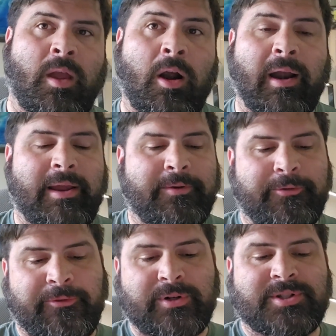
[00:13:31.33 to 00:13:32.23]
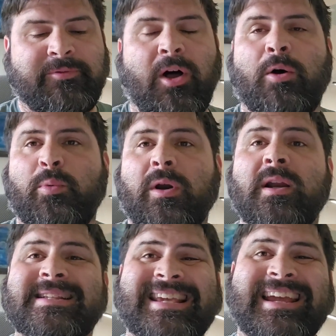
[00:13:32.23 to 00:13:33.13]
All right, first of all, we're
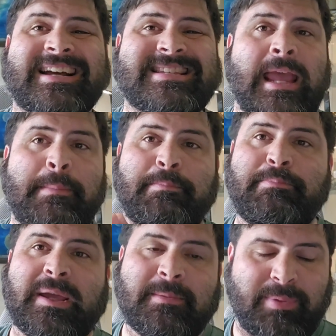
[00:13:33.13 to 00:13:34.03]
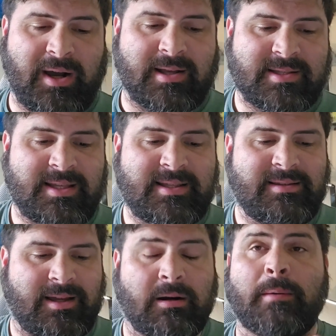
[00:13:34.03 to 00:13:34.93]
going to take us a big boss,
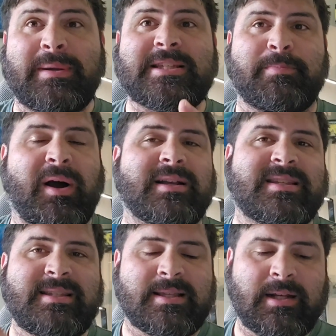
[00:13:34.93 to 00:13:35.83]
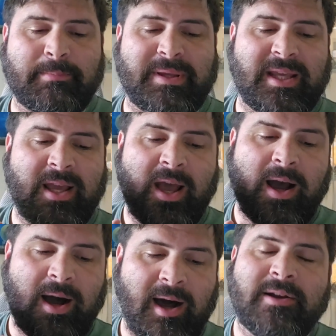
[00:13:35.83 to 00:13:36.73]
or a beast boss. He's going to be
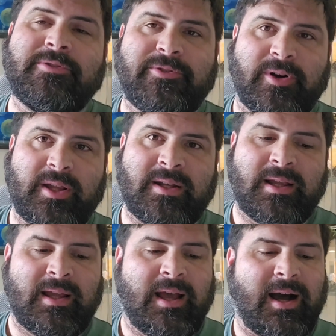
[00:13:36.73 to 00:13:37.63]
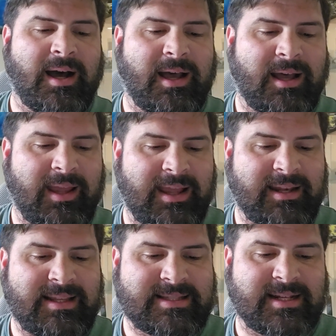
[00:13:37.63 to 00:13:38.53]
on foot, and
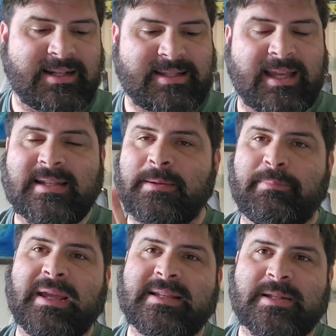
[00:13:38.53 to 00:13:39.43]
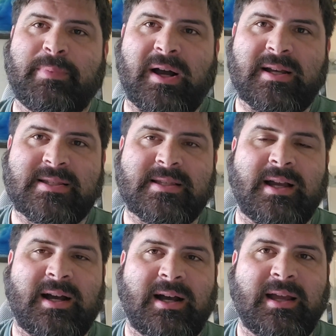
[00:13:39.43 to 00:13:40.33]
he's going to take the biggest boss
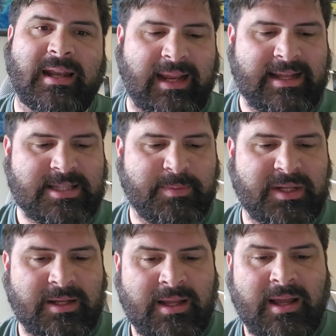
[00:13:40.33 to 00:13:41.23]
enhancement,